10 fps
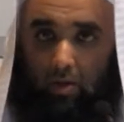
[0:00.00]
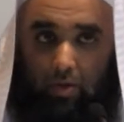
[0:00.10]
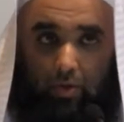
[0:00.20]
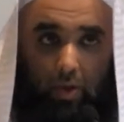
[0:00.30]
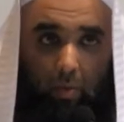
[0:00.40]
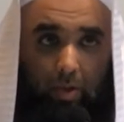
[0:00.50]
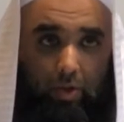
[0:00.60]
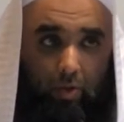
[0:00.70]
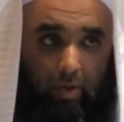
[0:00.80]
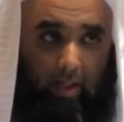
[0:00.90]
So the word
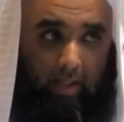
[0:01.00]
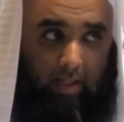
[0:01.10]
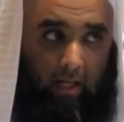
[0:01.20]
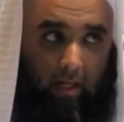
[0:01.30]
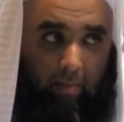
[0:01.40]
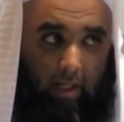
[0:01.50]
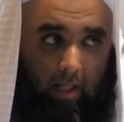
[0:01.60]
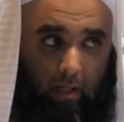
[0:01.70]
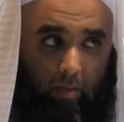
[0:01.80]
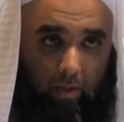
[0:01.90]
sunnah in the Arabic
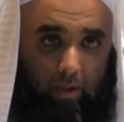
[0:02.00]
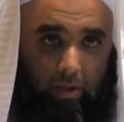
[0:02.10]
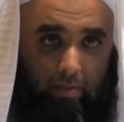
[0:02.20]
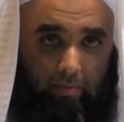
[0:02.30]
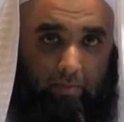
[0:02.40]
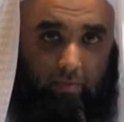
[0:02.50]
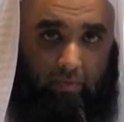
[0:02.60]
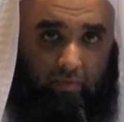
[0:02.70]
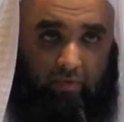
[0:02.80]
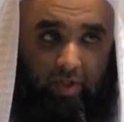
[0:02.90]
language,
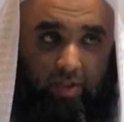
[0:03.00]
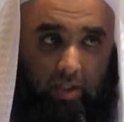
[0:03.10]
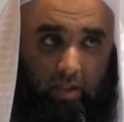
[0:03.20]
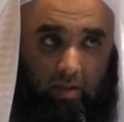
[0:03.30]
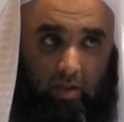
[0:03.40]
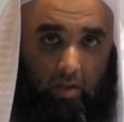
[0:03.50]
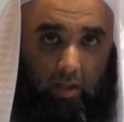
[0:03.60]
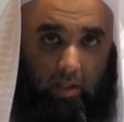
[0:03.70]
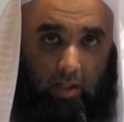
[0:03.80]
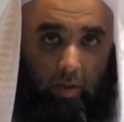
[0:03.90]
firstly,
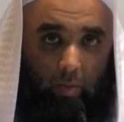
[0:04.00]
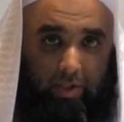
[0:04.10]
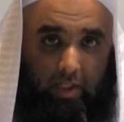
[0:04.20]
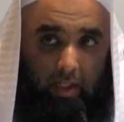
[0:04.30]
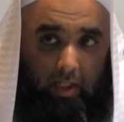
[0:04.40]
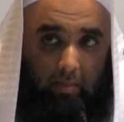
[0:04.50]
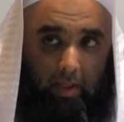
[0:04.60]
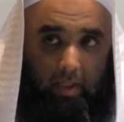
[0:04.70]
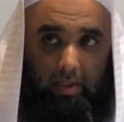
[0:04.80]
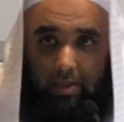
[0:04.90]
linguistically
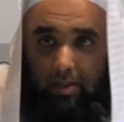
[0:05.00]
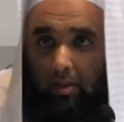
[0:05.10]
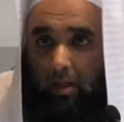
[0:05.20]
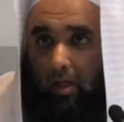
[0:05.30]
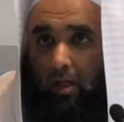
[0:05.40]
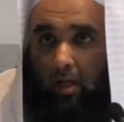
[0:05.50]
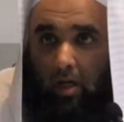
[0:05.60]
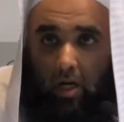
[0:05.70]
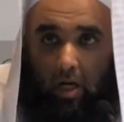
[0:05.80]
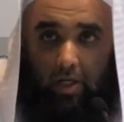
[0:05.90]
means
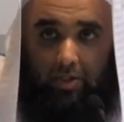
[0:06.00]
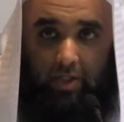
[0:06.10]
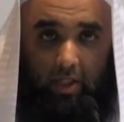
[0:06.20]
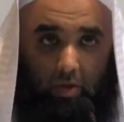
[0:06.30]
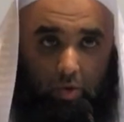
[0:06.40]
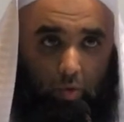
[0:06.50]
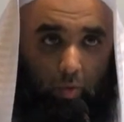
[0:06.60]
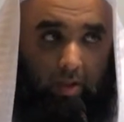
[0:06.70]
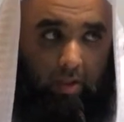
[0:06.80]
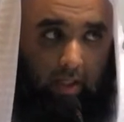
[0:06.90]
as-siratu
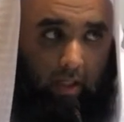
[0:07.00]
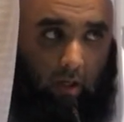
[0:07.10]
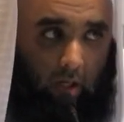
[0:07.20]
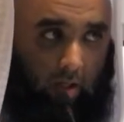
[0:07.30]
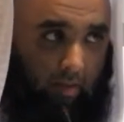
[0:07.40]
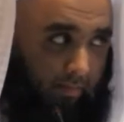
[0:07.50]
wa tariqah,